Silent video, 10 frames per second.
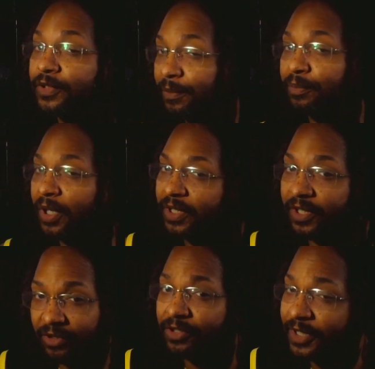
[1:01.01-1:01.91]
They probably
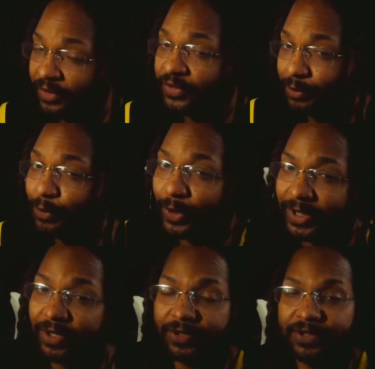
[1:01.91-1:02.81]
gonna announce some more
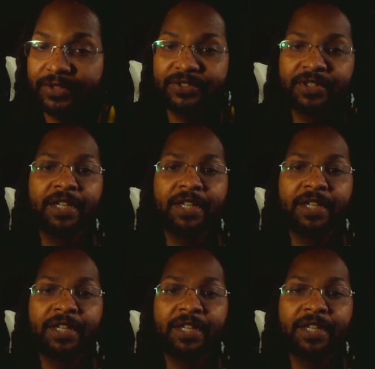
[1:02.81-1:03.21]
characters